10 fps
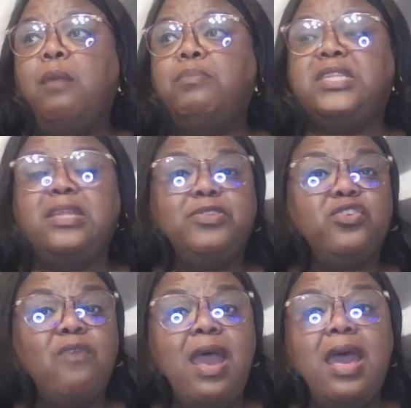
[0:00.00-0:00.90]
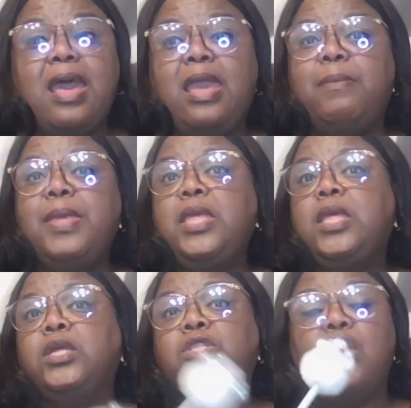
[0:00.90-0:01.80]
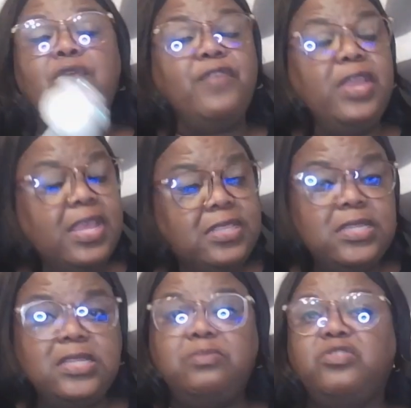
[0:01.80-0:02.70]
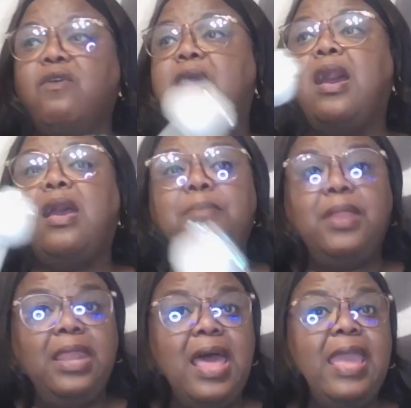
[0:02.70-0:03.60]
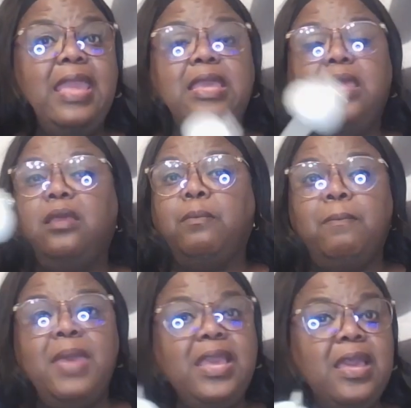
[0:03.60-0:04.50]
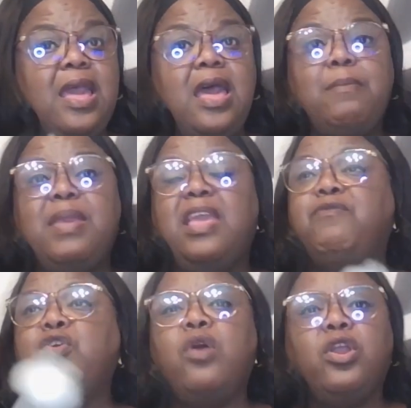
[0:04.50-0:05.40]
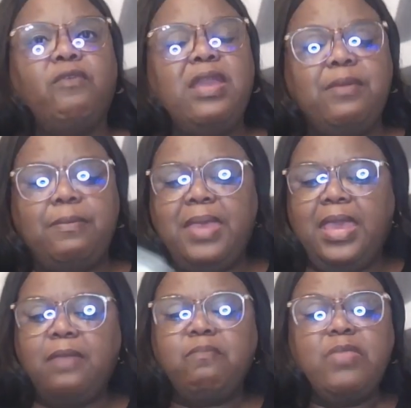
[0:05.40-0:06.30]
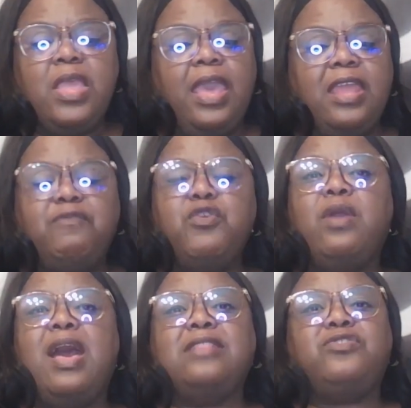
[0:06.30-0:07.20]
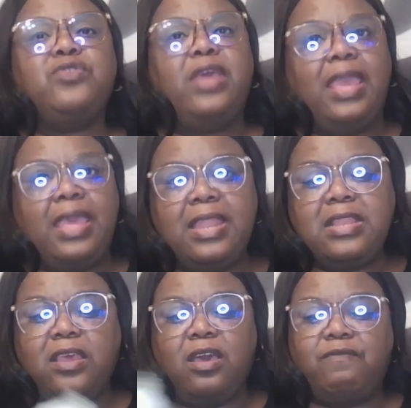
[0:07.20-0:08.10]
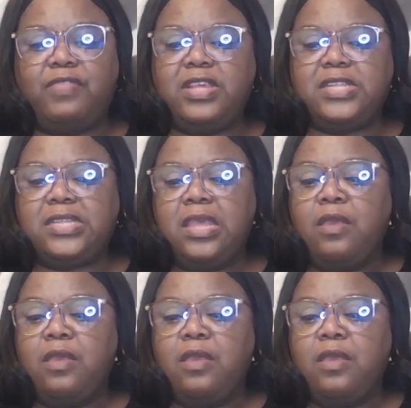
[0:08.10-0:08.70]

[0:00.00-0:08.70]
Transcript: Subscribe. Don't forget to subscribe, like, make a comment. If you agree with me, and if you got to the end of this